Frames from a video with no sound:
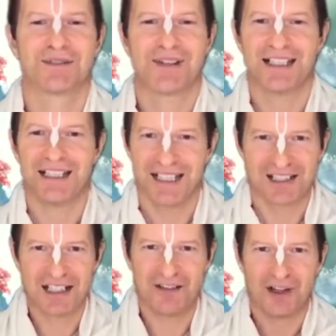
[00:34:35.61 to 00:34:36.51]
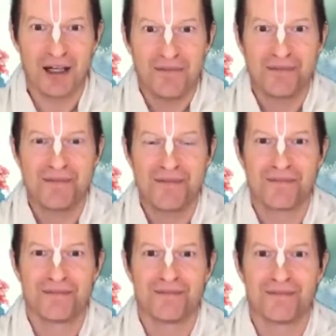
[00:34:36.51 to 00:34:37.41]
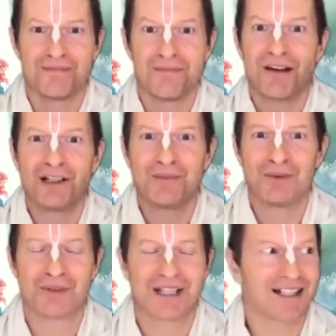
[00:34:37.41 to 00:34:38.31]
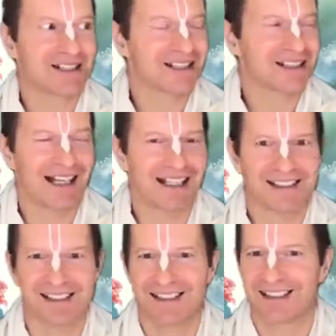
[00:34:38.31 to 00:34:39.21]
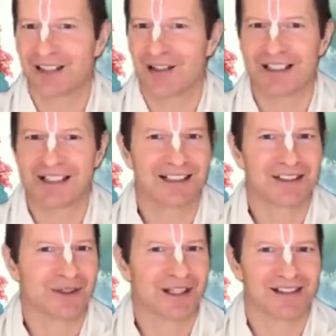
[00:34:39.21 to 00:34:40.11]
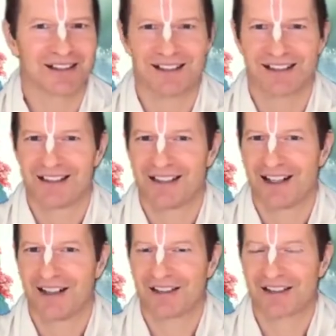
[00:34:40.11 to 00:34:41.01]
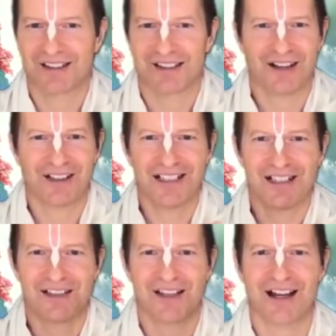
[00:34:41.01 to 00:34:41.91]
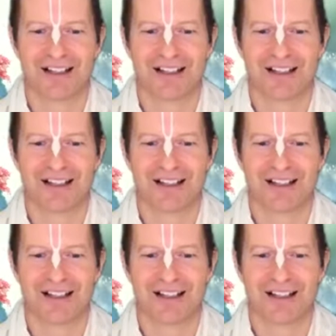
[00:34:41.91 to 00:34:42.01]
And he's in a very merry mood as he's glancing lovingly to us on each side.